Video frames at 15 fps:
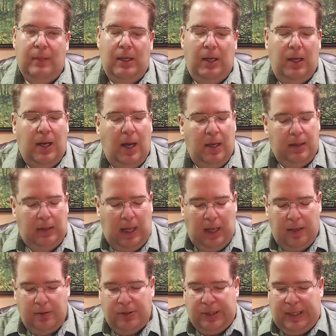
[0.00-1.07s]
And I
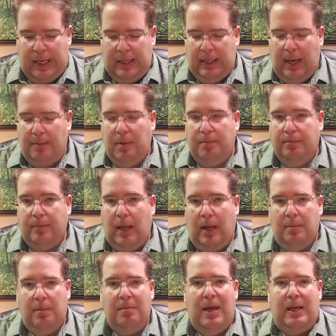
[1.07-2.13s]
understand I'm a
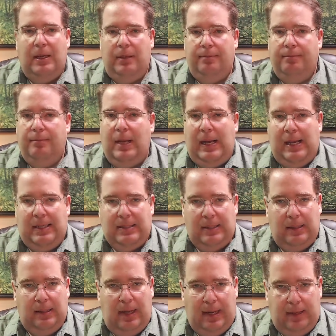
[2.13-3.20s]
man
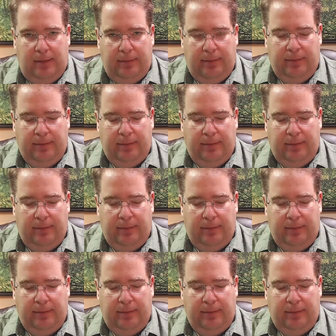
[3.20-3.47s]
asking that.